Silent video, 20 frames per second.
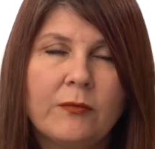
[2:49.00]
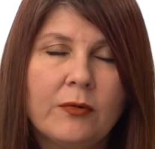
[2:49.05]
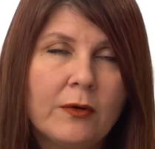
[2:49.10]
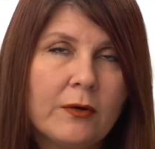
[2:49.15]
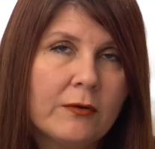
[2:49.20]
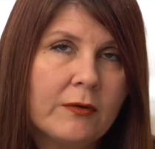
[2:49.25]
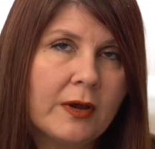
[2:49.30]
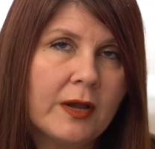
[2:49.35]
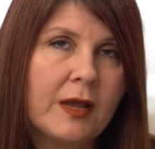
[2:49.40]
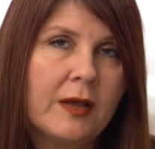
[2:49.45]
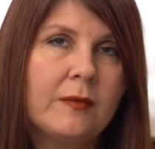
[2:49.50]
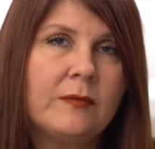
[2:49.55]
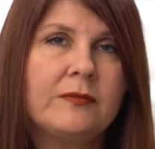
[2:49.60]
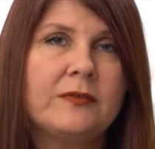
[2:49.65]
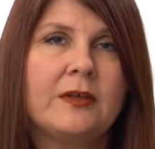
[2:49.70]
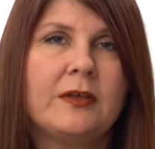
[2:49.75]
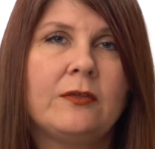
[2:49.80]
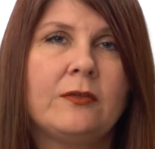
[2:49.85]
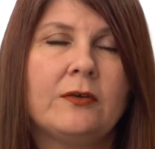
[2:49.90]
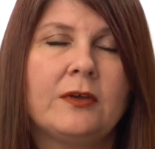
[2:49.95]

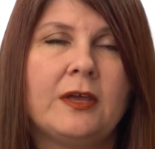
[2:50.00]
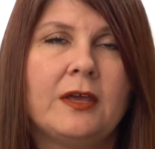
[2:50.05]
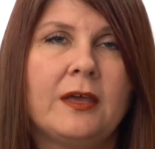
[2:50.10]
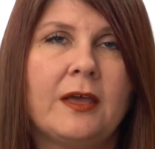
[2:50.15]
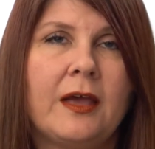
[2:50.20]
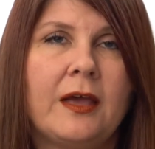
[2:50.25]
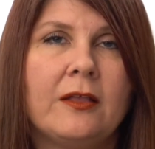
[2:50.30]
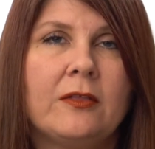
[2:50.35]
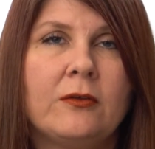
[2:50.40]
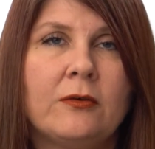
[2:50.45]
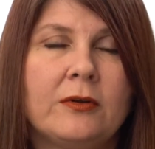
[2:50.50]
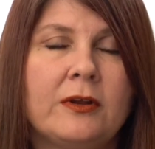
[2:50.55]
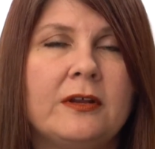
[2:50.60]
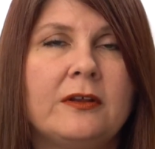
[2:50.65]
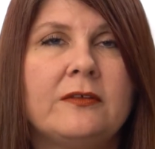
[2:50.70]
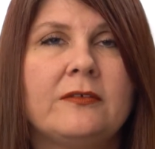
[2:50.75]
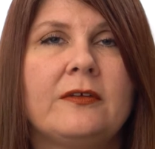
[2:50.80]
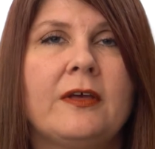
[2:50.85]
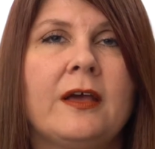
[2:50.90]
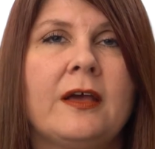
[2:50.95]
programs and looking at learning
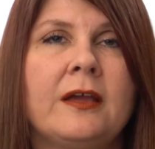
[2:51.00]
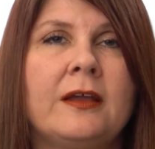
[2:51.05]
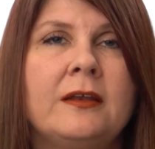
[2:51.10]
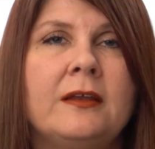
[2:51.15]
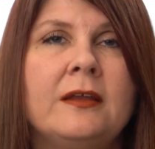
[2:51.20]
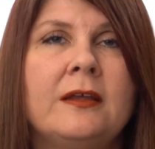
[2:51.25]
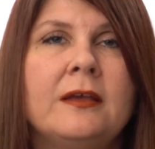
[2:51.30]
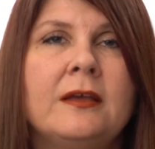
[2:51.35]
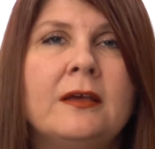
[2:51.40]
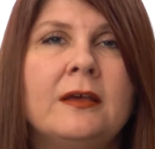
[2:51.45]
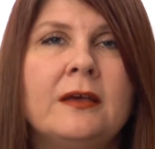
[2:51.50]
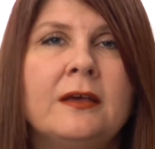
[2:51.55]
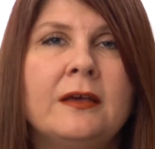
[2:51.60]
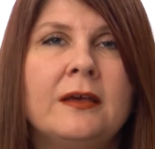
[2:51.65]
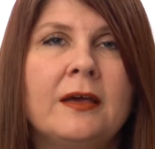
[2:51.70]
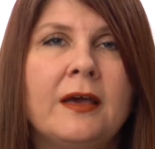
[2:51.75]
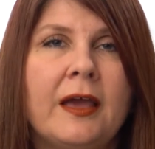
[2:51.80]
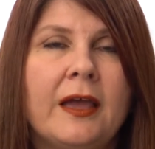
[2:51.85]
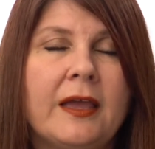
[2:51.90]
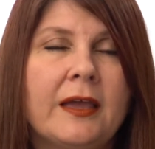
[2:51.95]
design
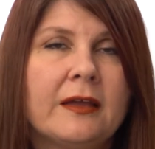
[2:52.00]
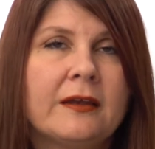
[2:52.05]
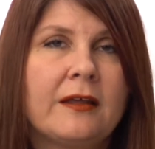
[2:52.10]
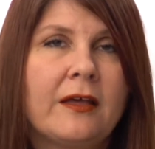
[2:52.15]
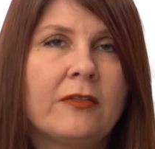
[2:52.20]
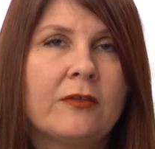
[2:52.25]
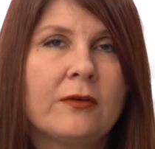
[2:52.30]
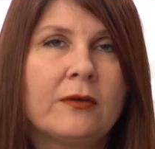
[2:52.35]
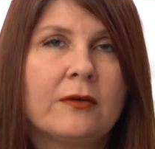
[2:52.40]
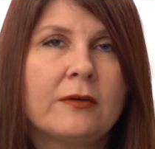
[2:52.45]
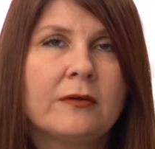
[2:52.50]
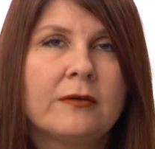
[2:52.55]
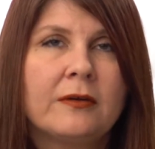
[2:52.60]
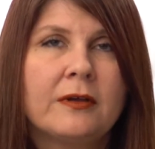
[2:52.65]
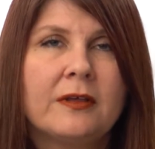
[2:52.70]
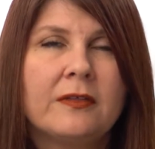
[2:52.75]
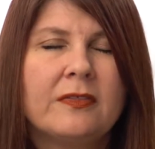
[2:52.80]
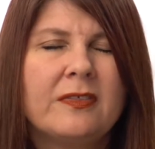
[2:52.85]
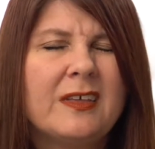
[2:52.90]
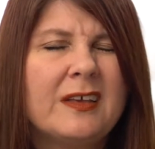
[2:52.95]
and
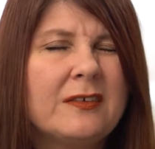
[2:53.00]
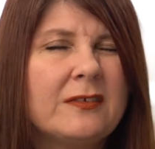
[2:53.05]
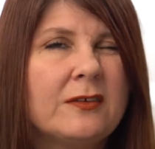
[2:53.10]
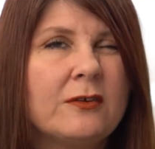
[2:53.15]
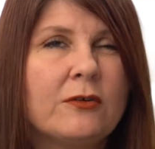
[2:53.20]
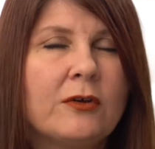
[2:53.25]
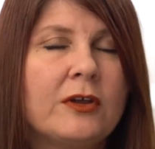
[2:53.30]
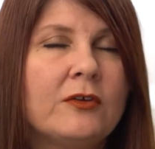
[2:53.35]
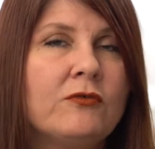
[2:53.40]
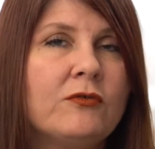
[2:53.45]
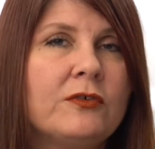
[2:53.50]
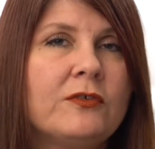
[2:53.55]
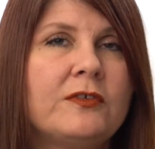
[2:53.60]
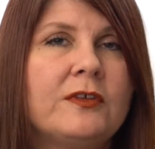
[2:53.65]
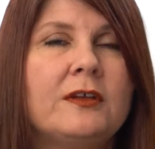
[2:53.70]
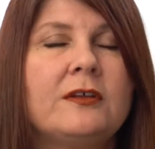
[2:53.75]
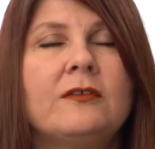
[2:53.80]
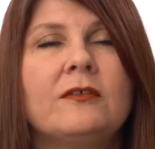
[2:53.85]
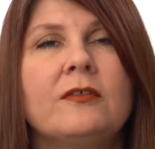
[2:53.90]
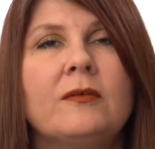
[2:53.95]
other things that are
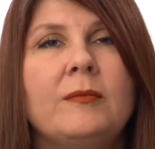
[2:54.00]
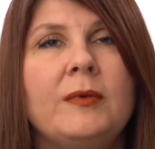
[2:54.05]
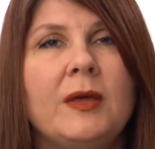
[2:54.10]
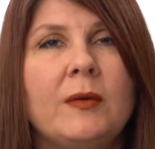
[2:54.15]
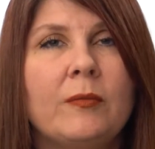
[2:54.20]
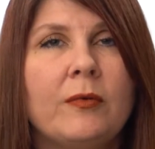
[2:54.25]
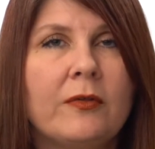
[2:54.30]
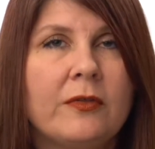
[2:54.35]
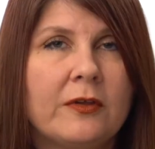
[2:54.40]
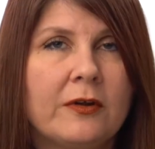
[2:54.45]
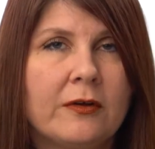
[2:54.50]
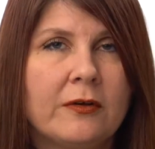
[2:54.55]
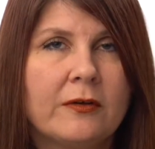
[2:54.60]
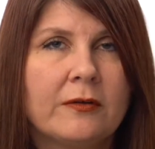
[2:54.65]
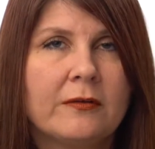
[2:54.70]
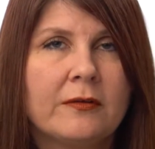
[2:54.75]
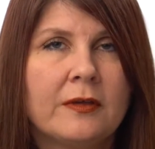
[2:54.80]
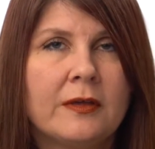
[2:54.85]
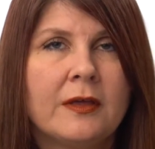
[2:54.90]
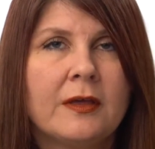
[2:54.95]
interesting to the people that
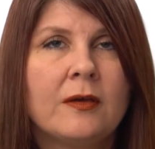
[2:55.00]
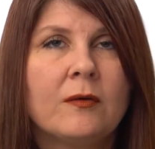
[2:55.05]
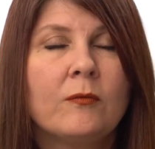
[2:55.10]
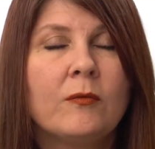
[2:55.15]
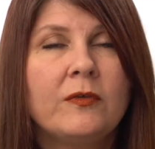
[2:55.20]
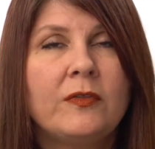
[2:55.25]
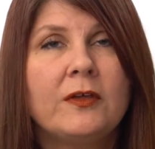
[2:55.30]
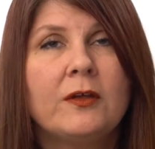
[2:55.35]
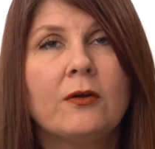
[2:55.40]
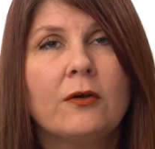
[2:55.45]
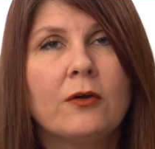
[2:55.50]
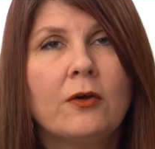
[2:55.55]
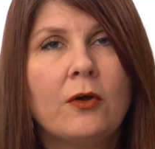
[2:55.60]
are within our